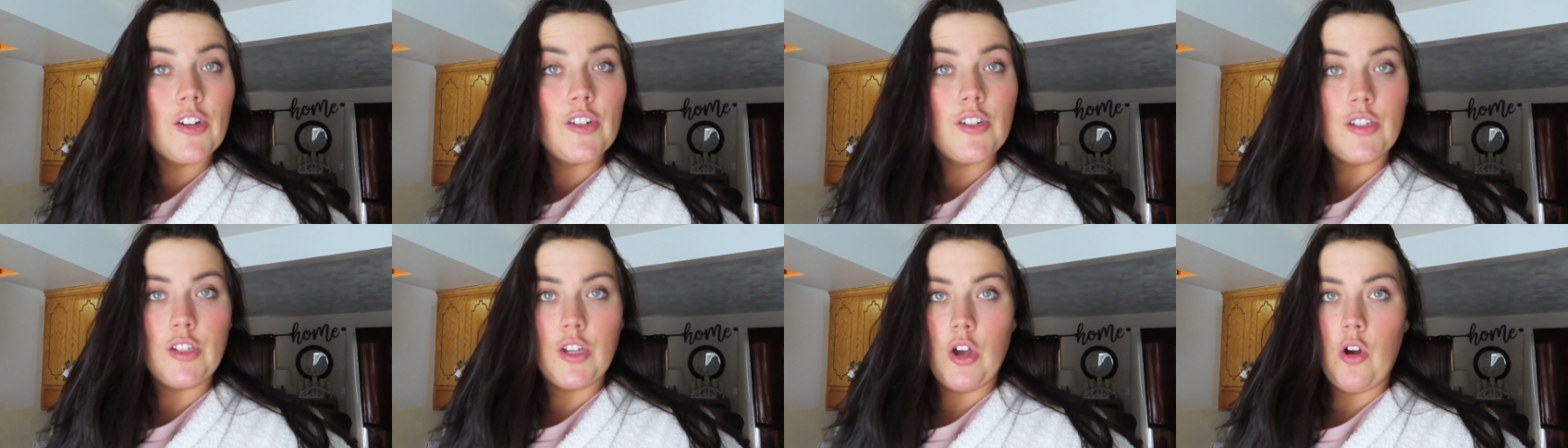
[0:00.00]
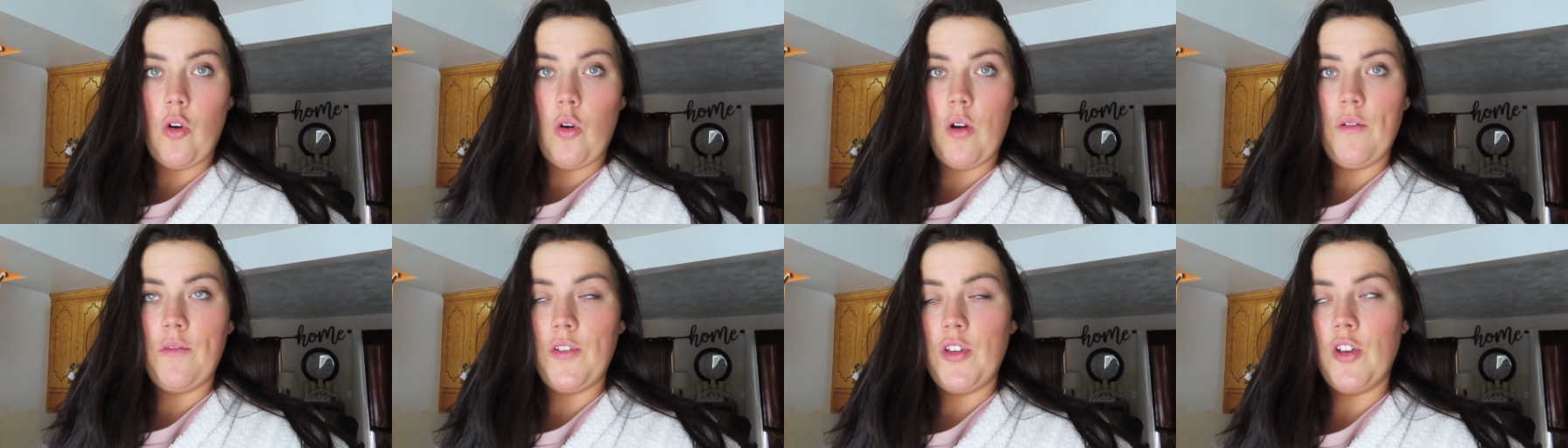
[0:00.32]

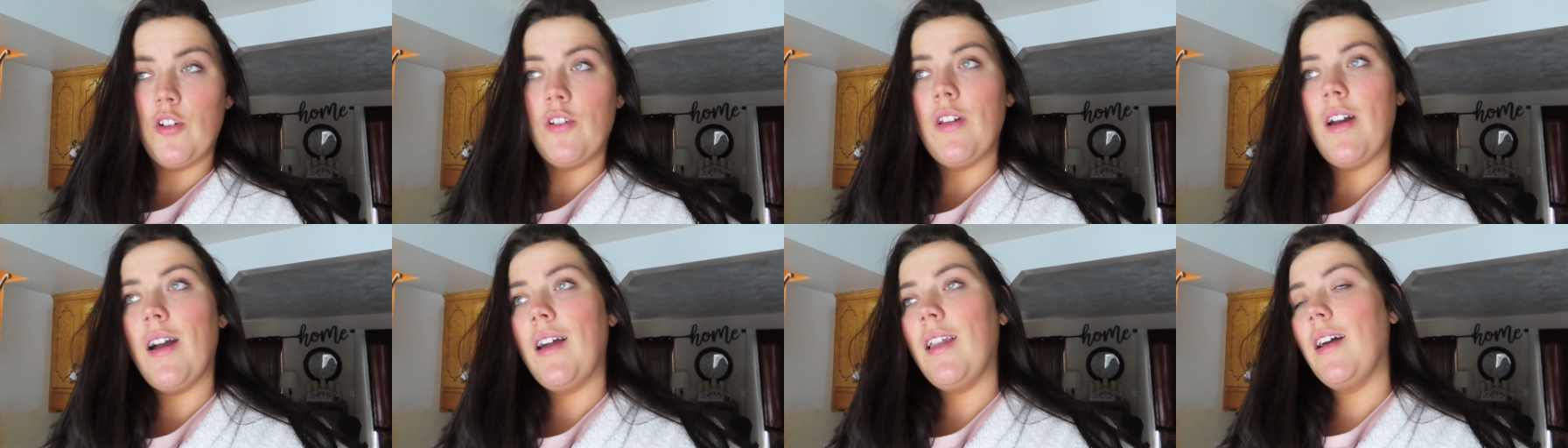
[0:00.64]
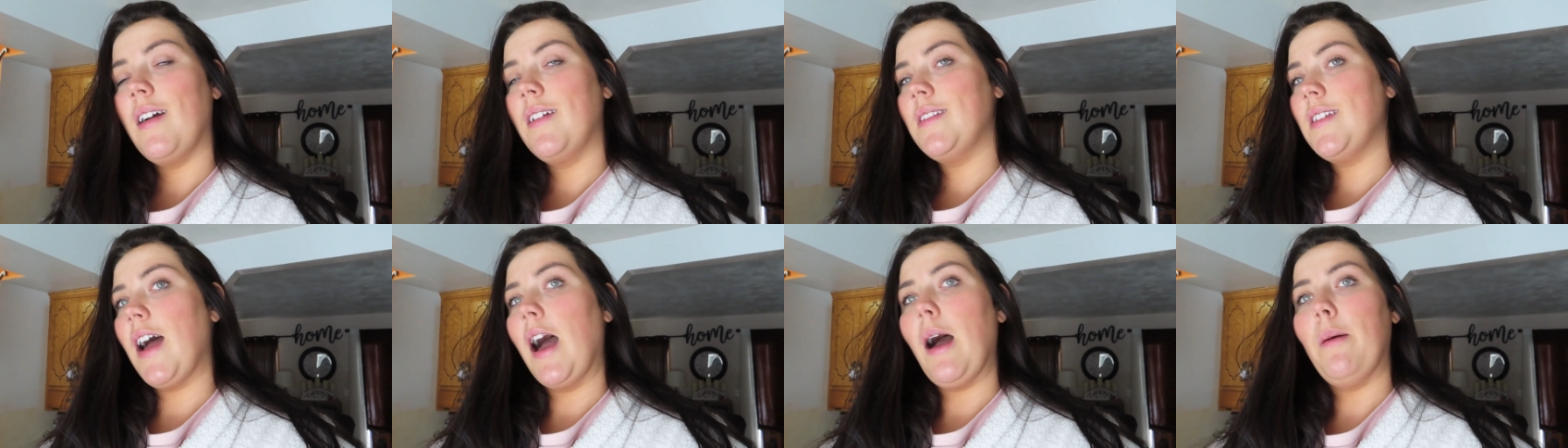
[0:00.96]
So if you're not
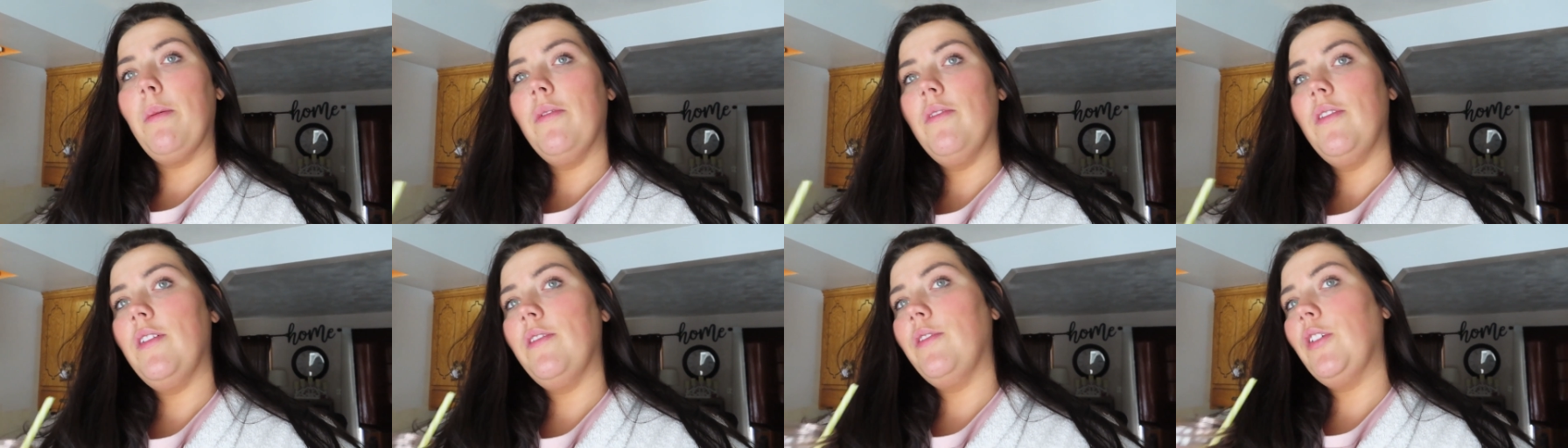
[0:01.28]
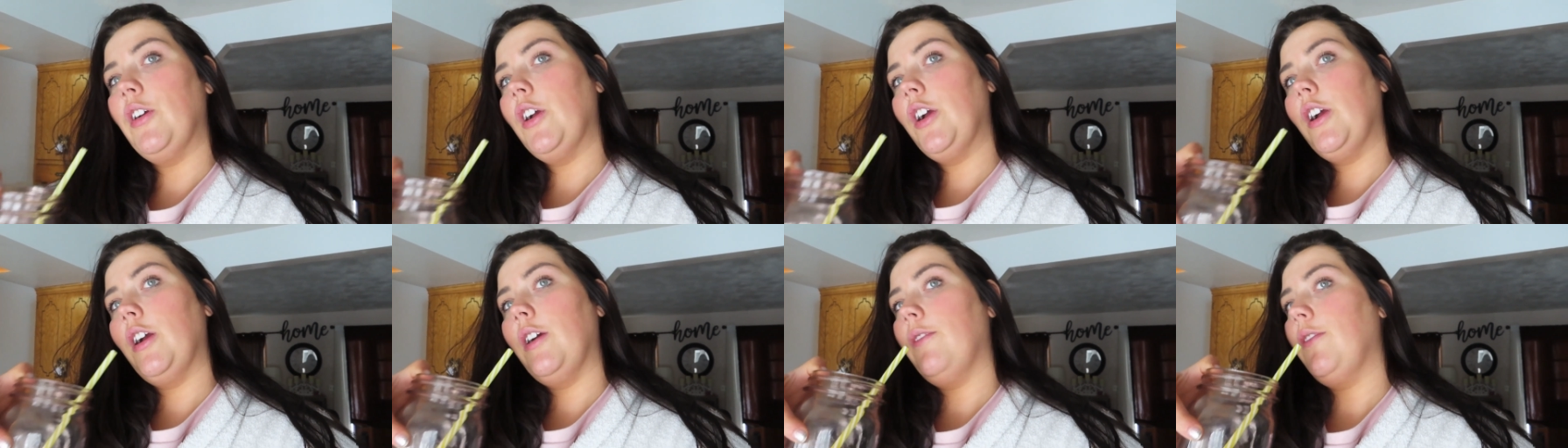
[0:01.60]
on top of it
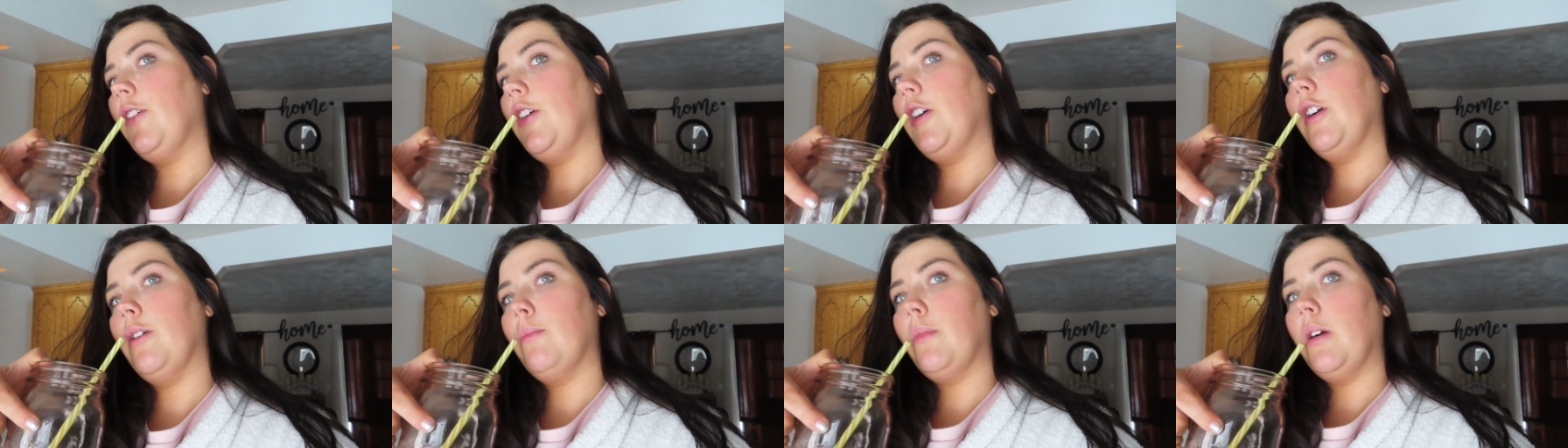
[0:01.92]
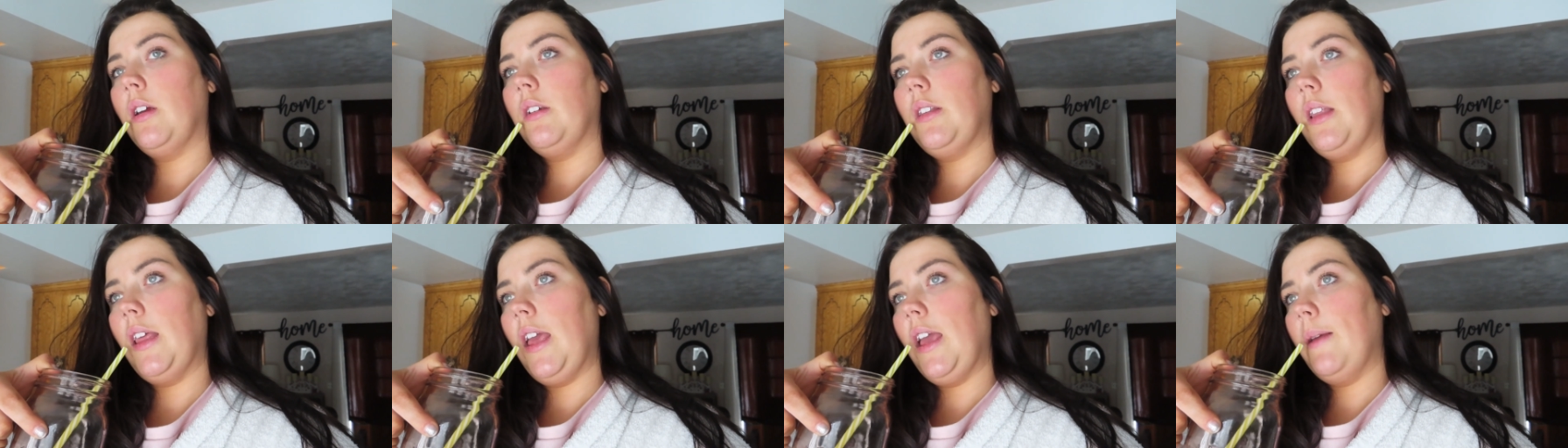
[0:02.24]
for her for her
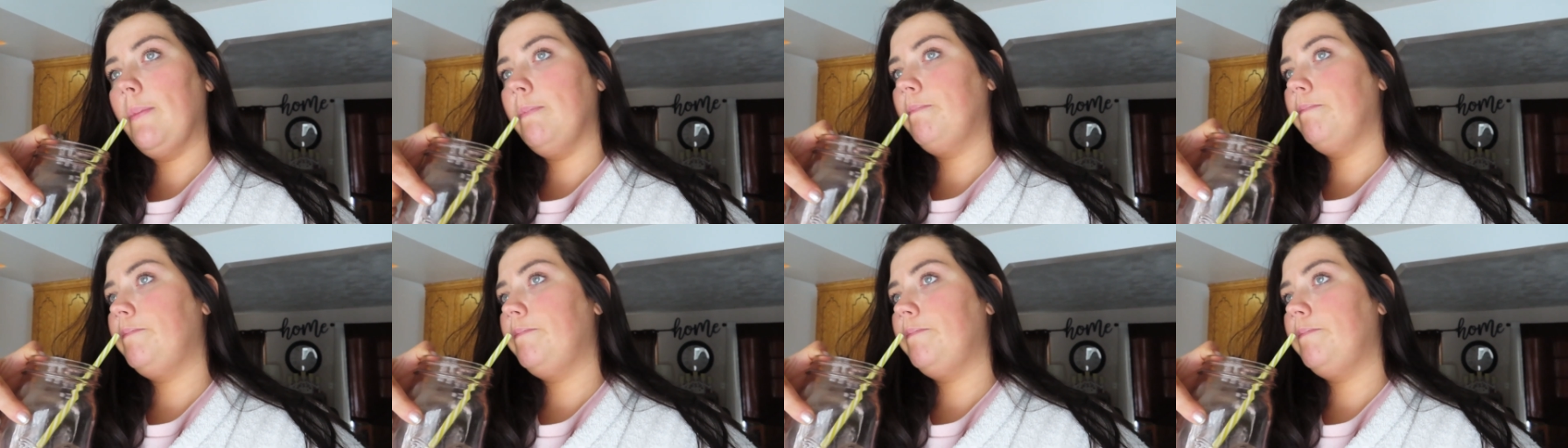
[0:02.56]
birthday,